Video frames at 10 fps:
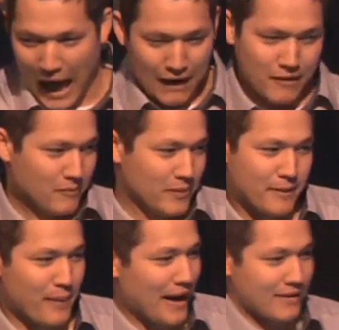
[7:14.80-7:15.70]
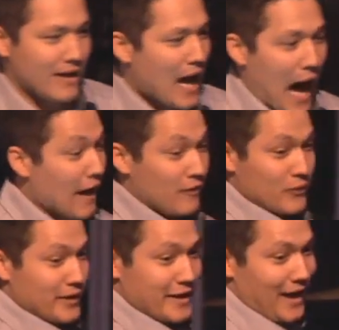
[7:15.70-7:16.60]
I don't Macbeth. I don't
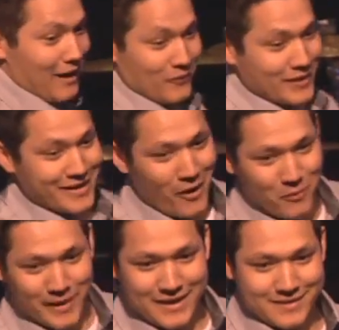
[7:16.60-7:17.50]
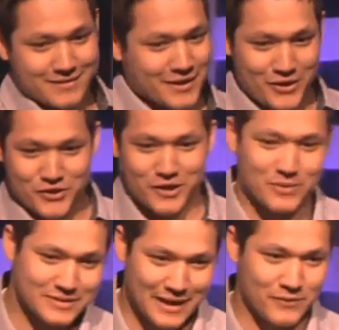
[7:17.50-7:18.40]
really I don't really know because literature
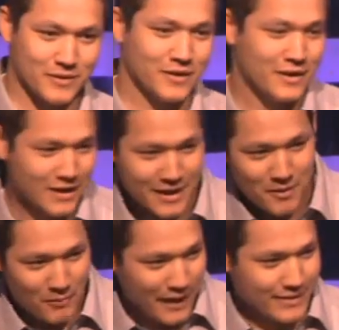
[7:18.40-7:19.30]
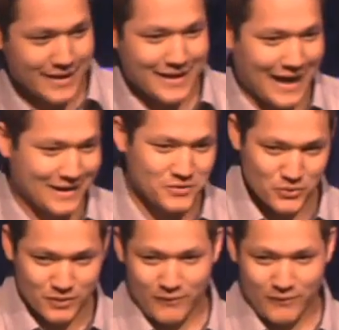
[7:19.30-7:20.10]
was never my thing in high school.